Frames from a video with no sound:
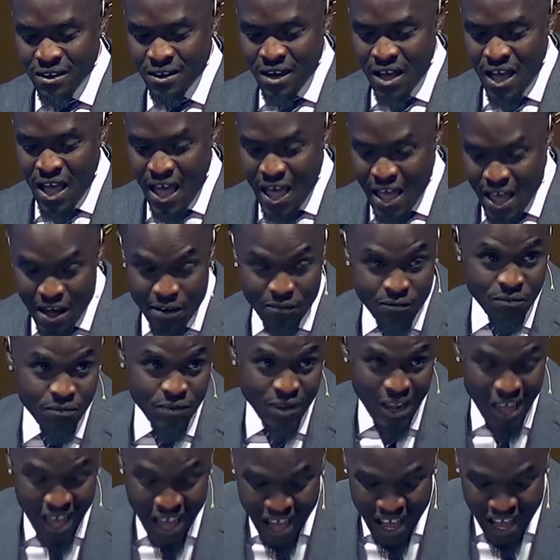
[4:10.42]
I have
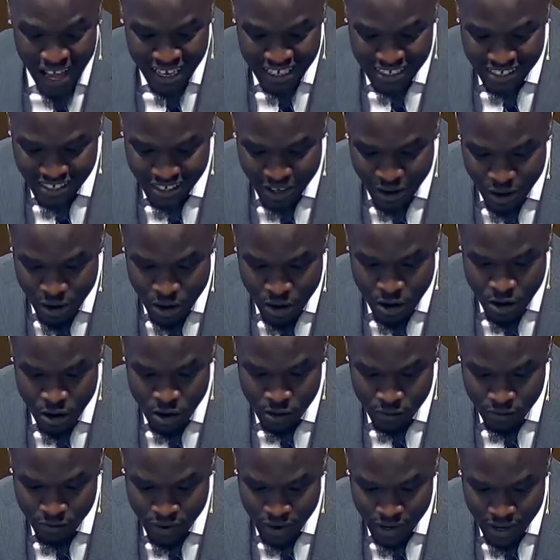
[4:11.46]
lies
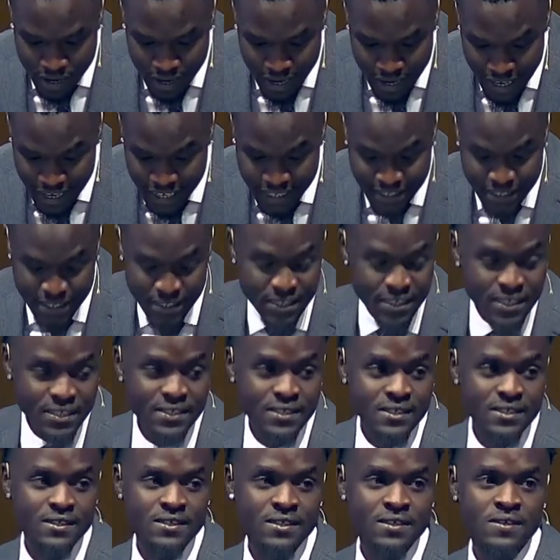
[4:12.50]
of
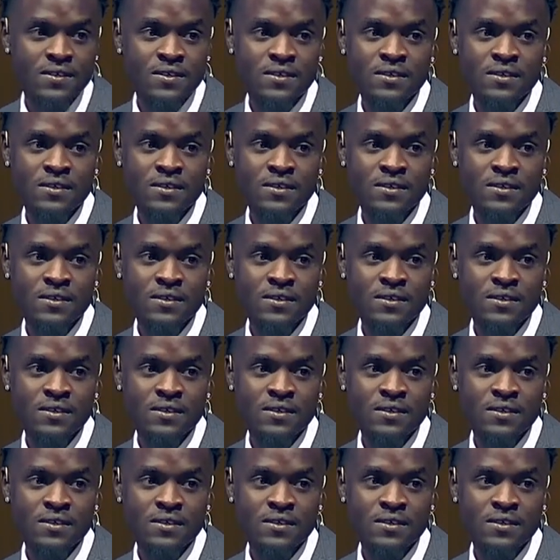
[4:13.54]
laziness.